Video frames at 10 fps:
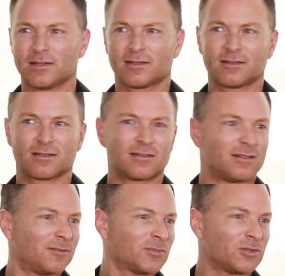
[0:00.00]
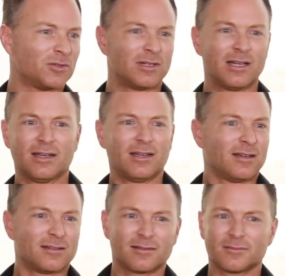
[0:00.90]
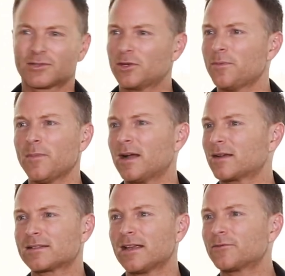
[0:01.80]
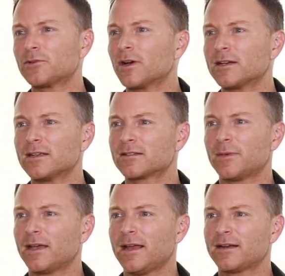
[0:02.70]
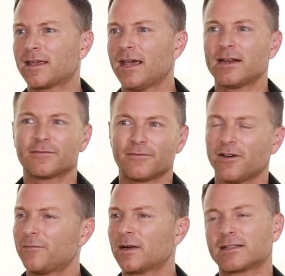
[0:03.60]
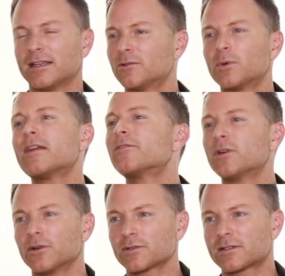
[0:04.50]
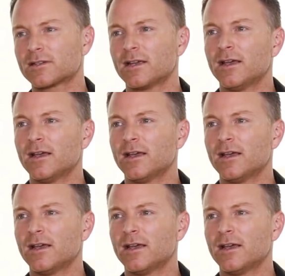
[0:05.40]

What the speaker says: You can just, I'm sure the supermarkets have good ideas about how to cater for $5 a head or whatever else.